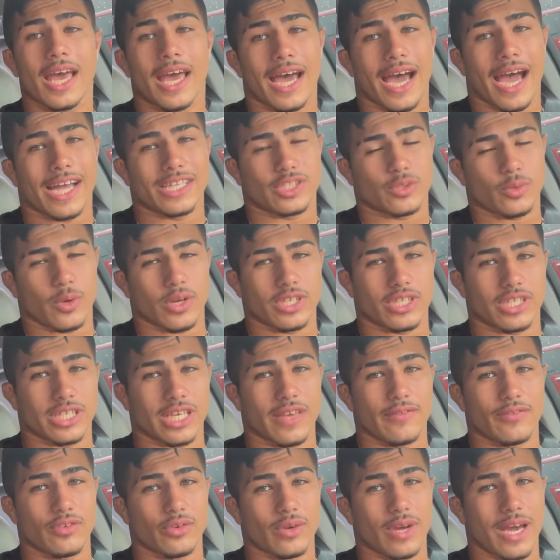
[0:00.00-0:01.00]
I just wanted to
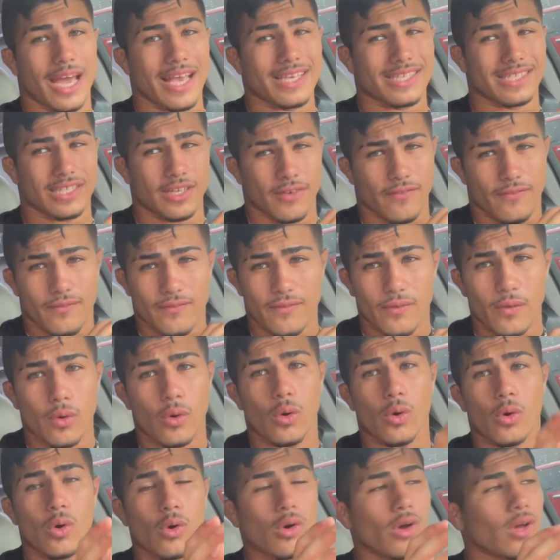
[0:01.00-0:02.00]
give you guys the
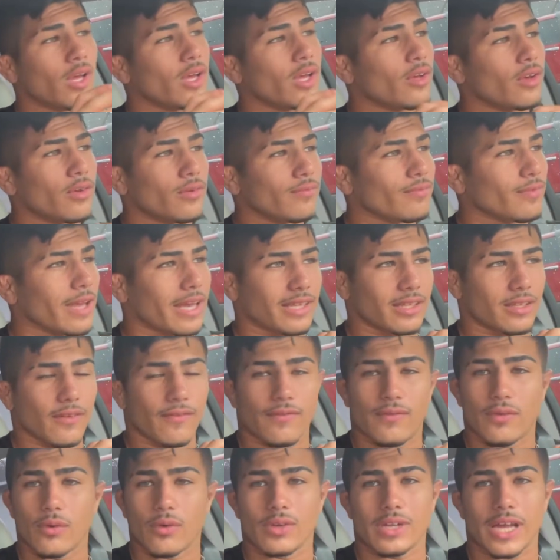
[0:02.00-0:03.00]
full, like the
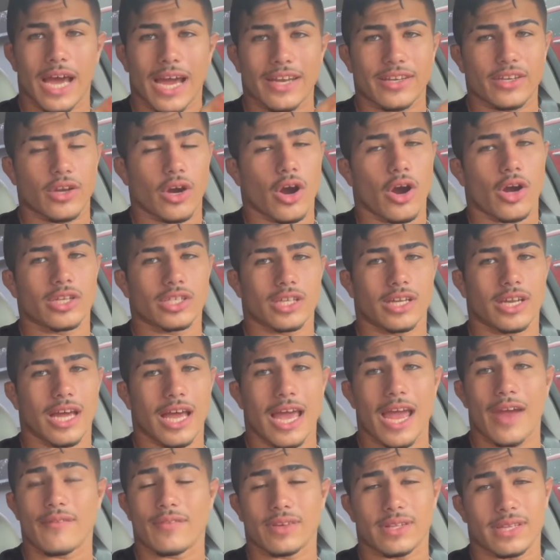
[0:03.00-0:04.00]
full 9 yards
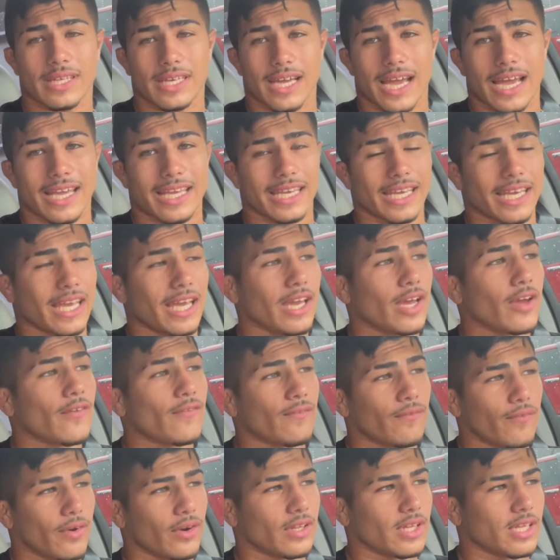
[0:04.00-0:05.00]
on everything I get
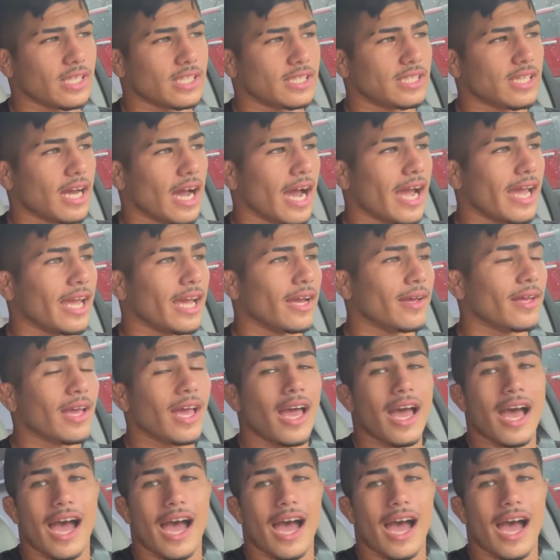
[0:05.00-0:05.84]
for this diet.